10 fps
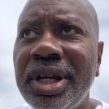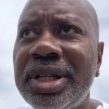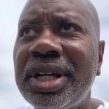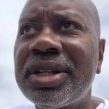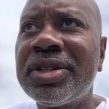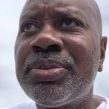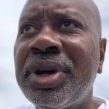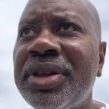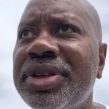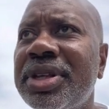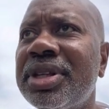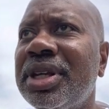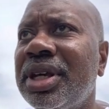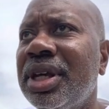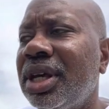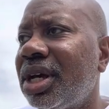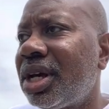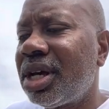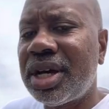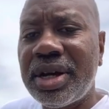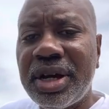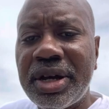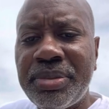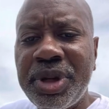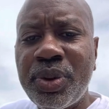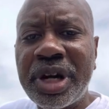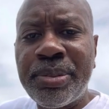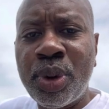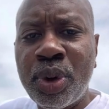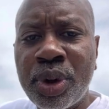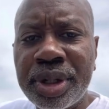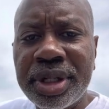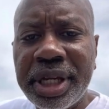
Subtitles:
Take this month and meet with our board